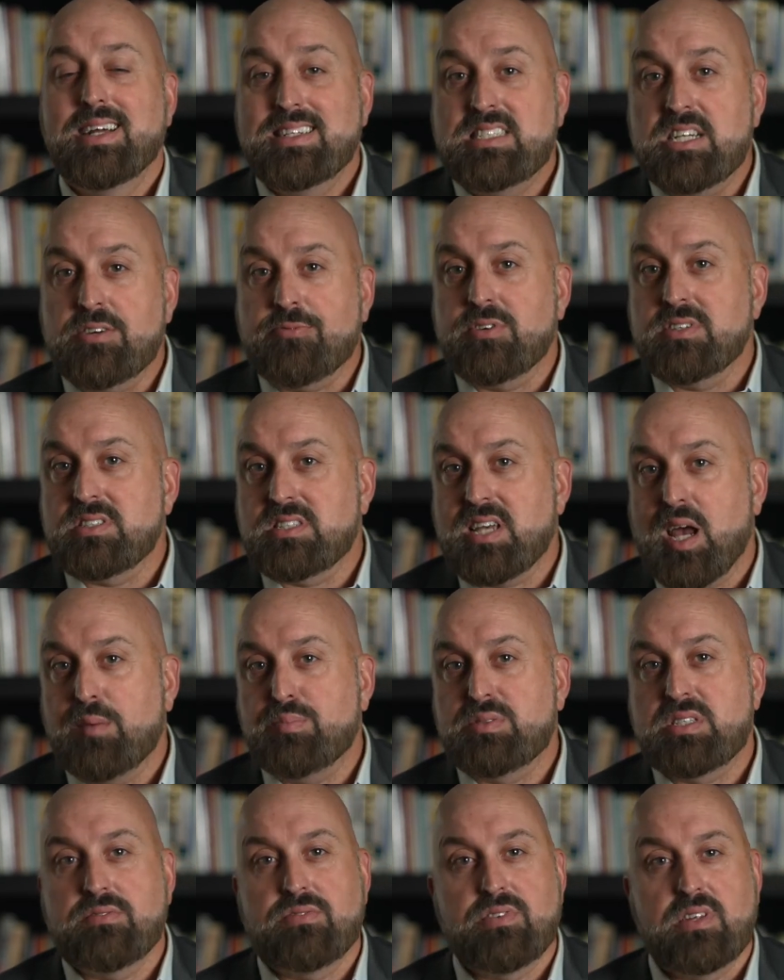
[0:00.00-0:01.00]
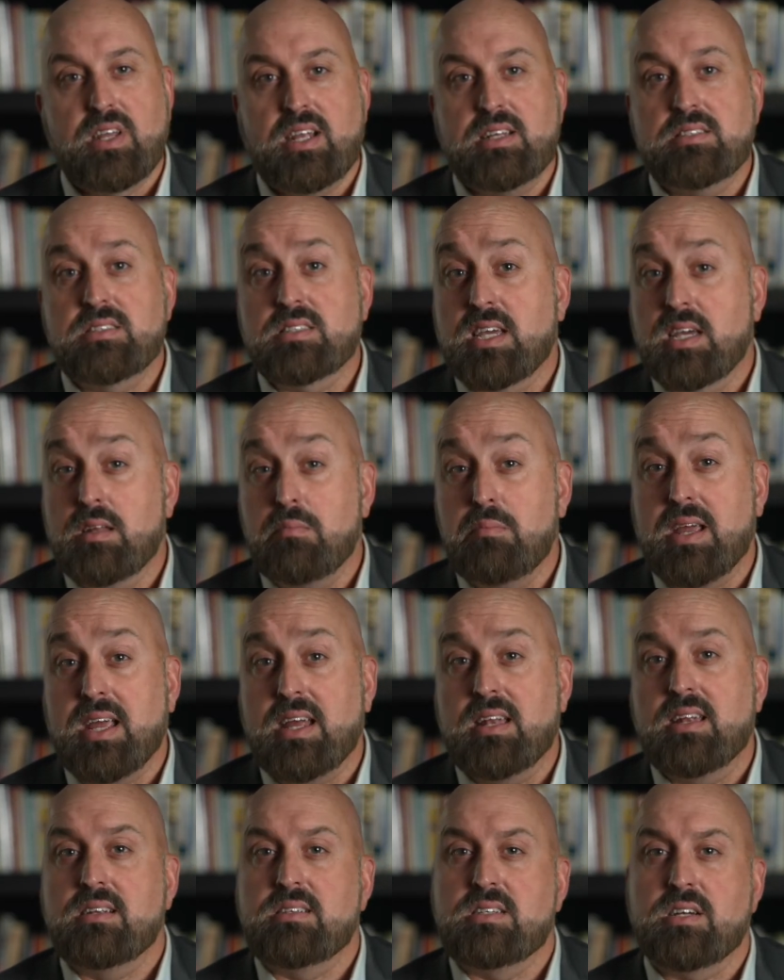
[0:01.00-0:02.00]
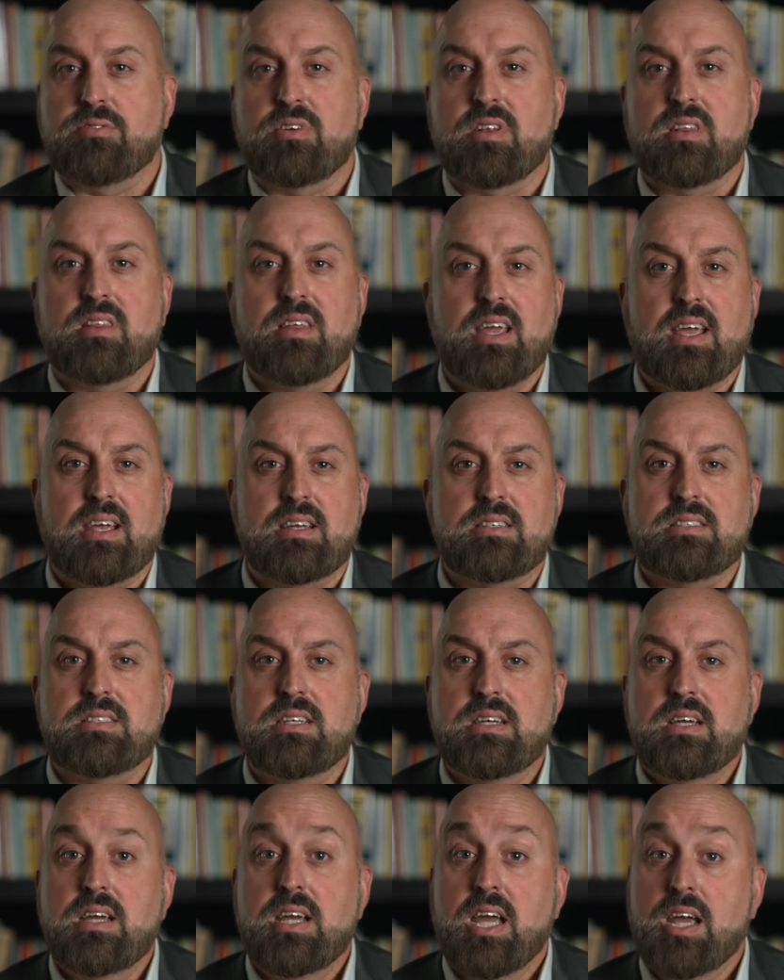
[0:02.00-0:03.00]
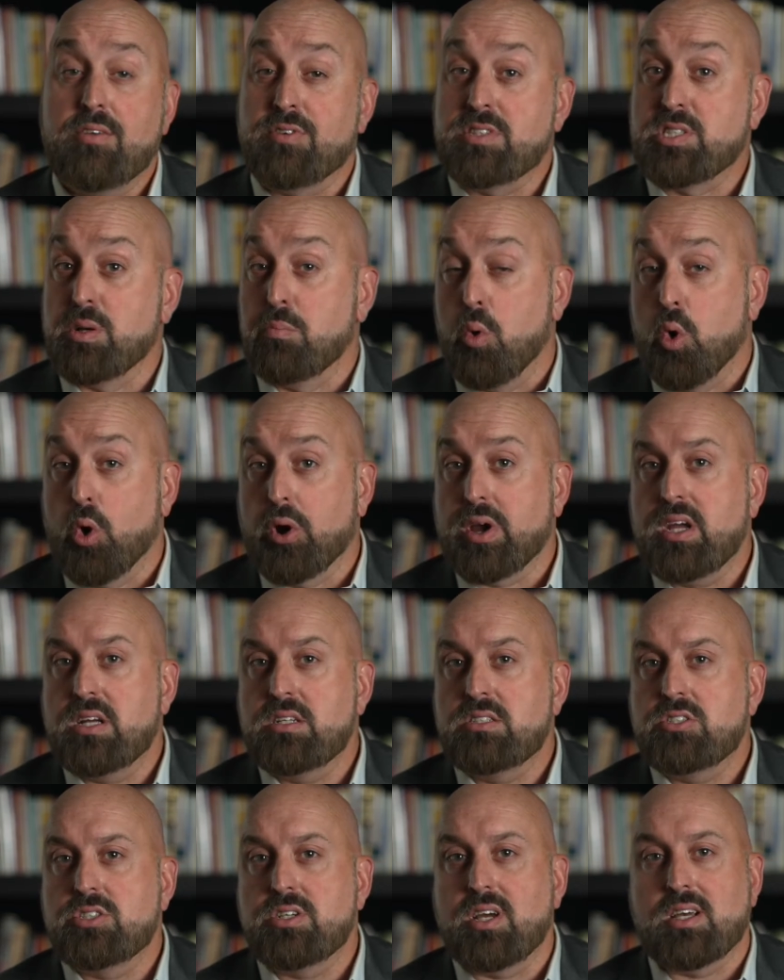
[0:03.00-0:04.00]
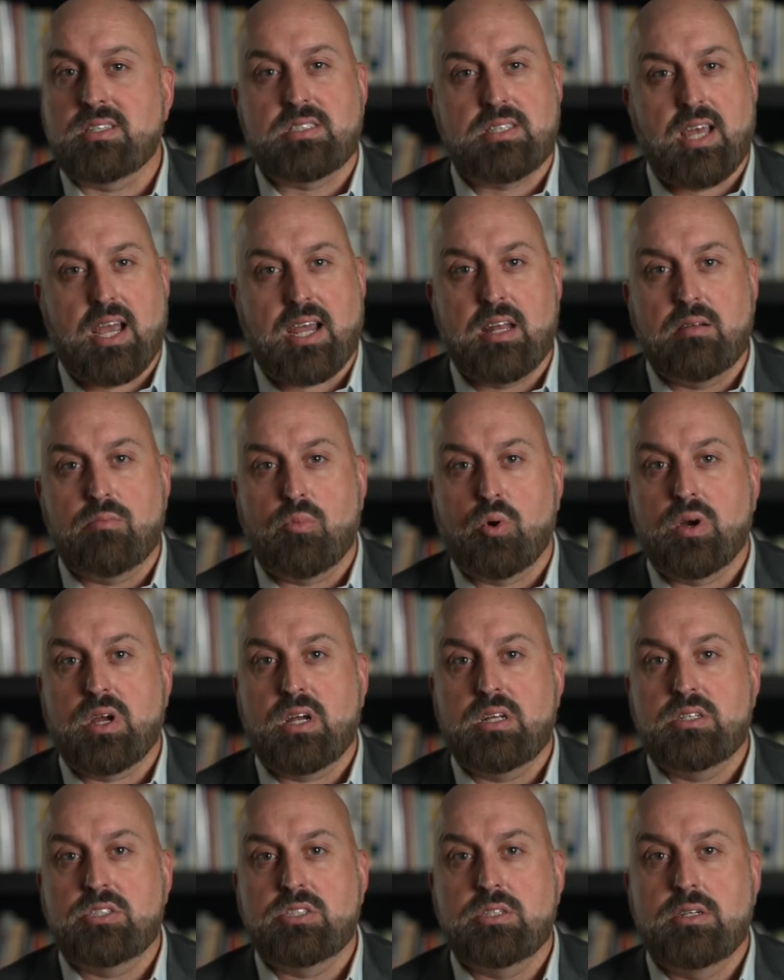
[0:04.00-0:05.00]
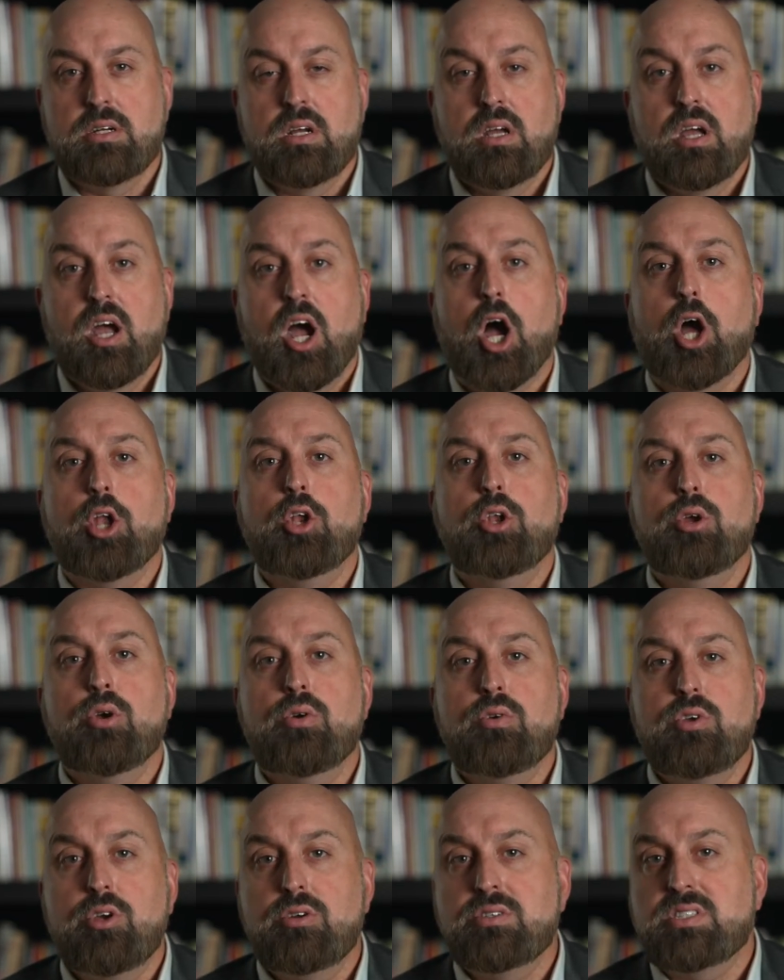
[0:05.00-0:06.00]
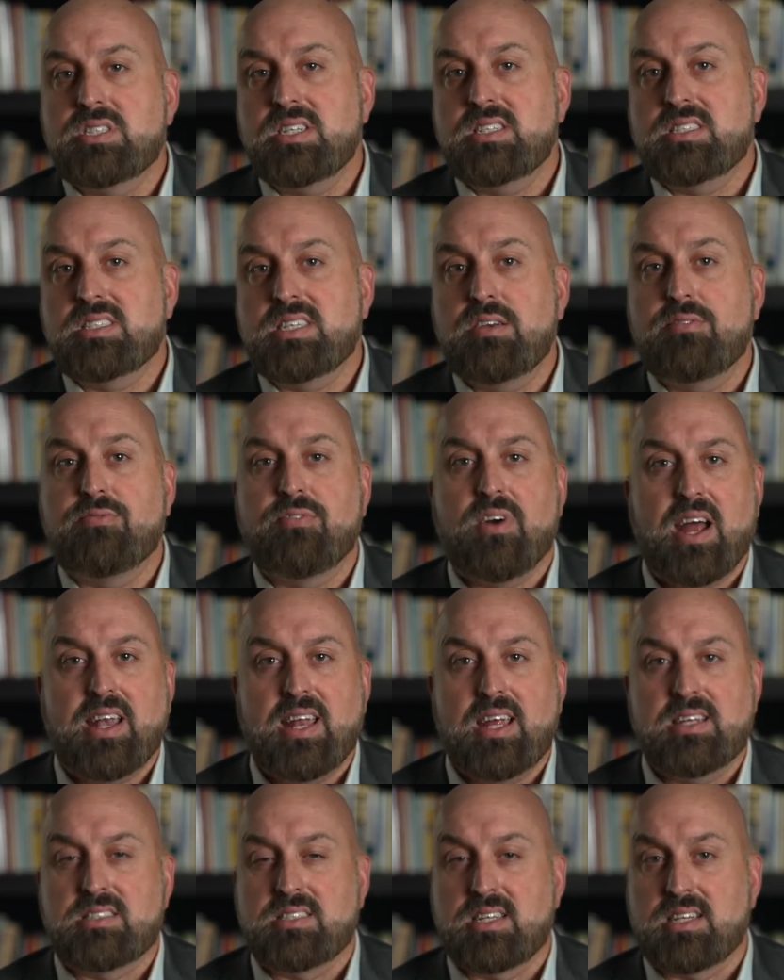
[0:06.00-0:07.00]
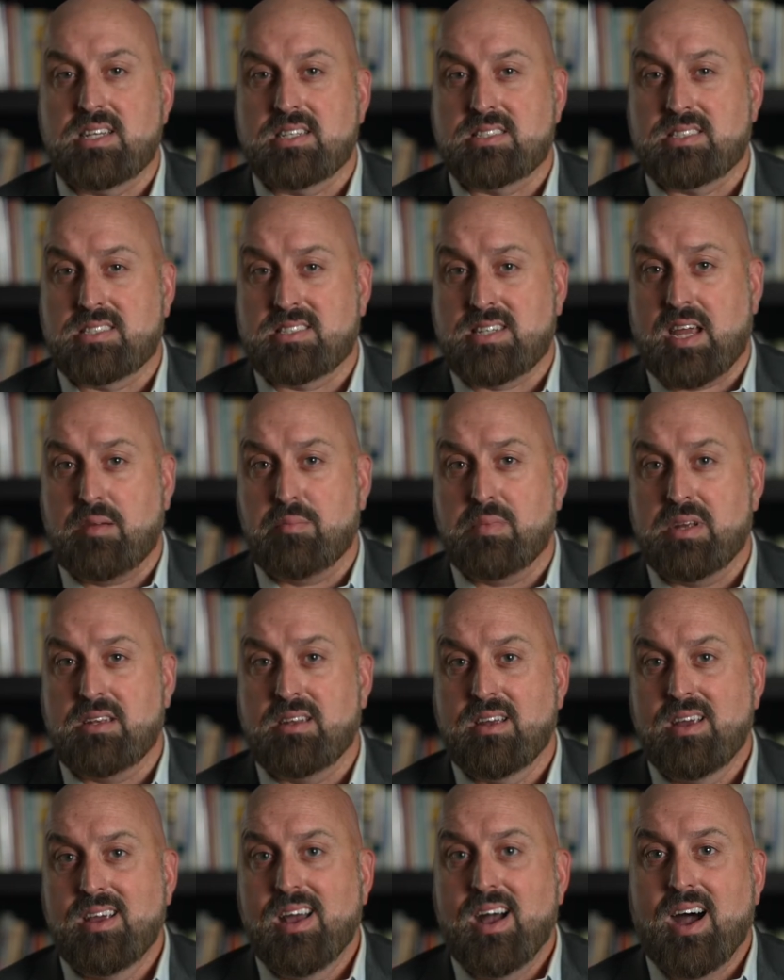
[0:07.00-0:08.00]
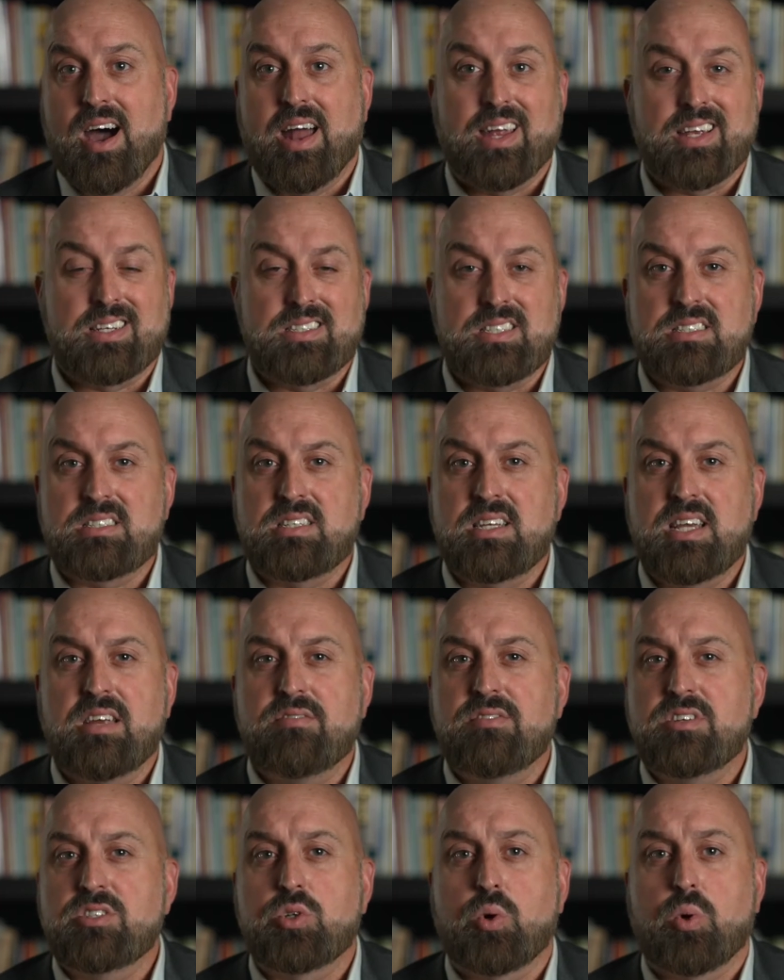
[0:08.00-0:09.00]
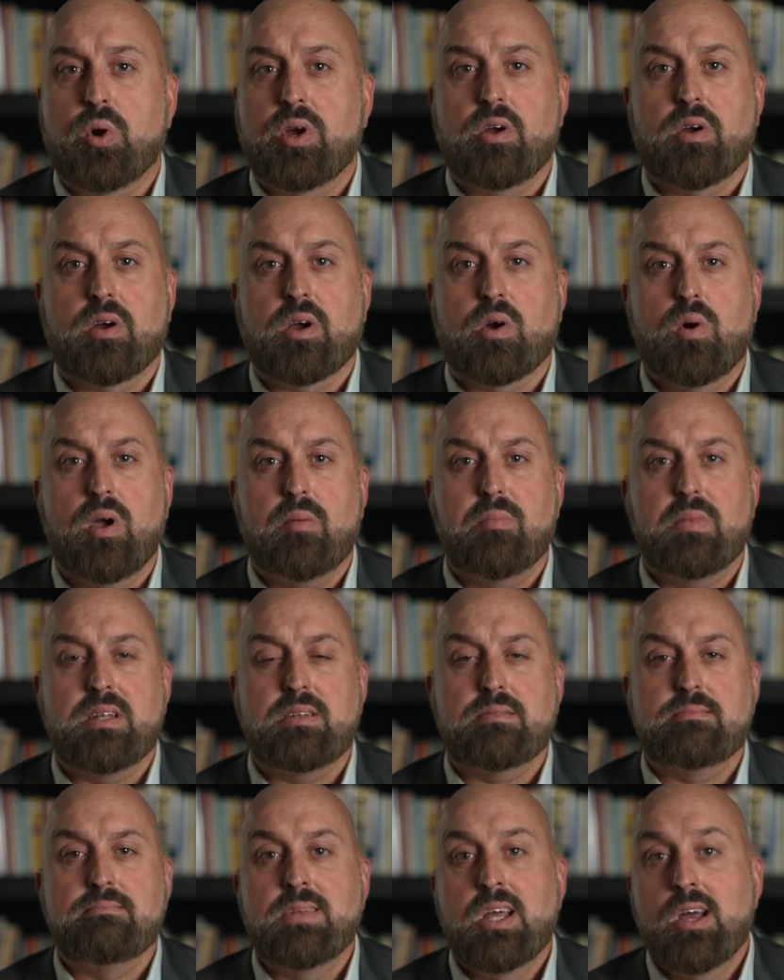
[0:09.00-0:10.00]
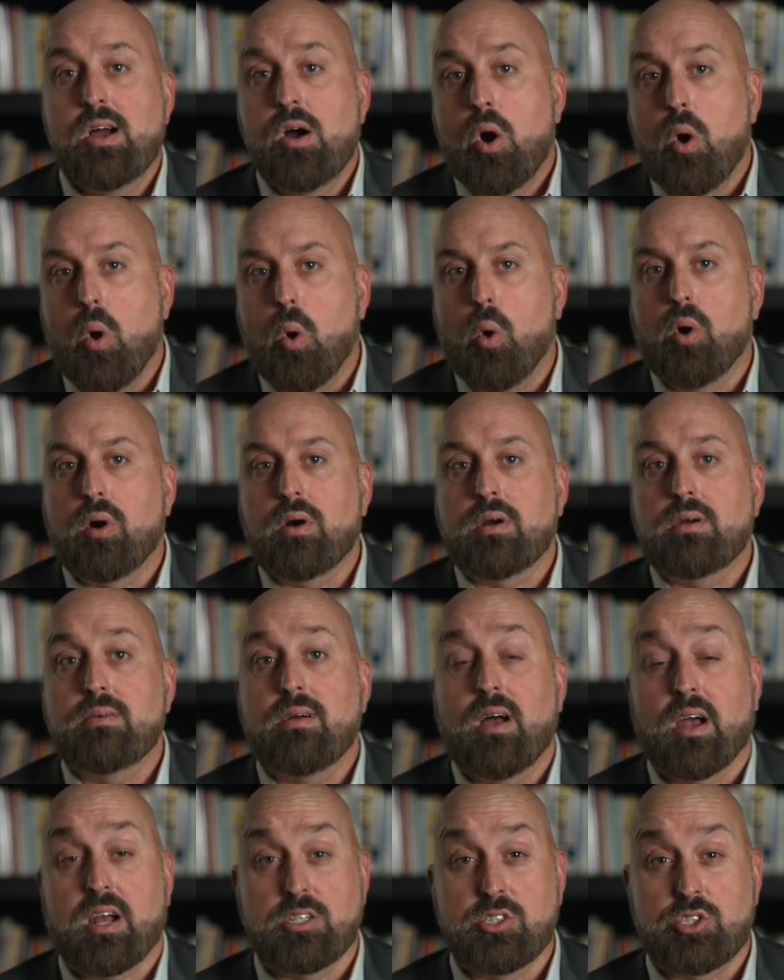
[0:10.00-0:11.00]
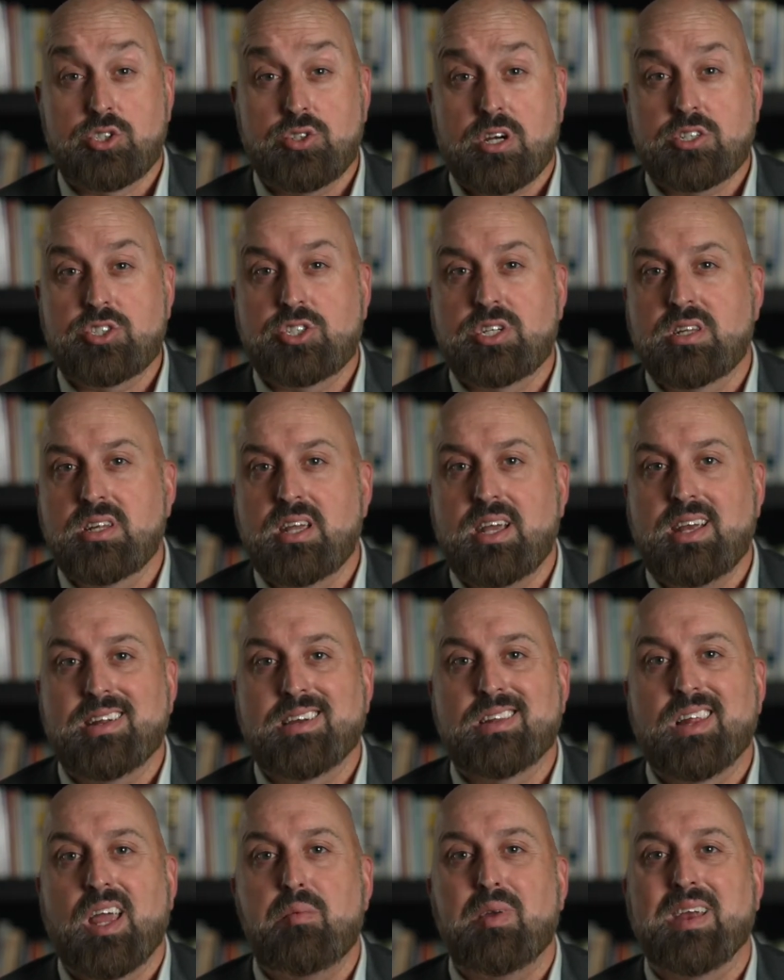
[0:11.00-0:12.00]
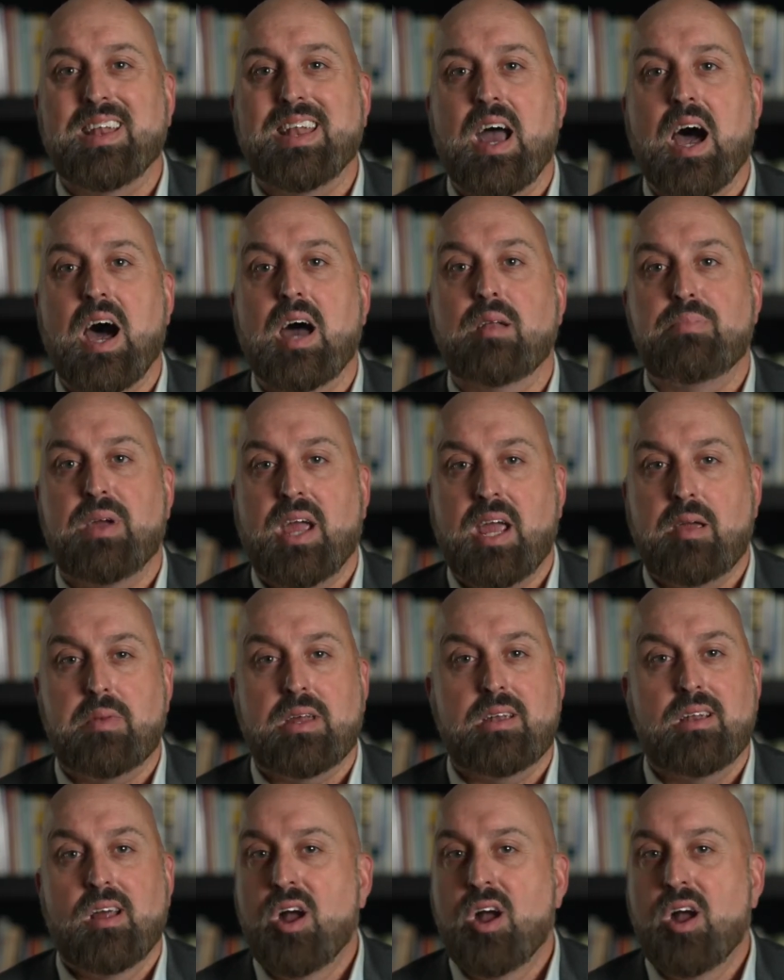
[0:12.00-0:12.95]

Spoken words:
Different types of liens can mean different things. If it's a mortgage, a second mortgage, a new UCC financing statement on existing inventory or equipment, or a construction lien claiming non-payment,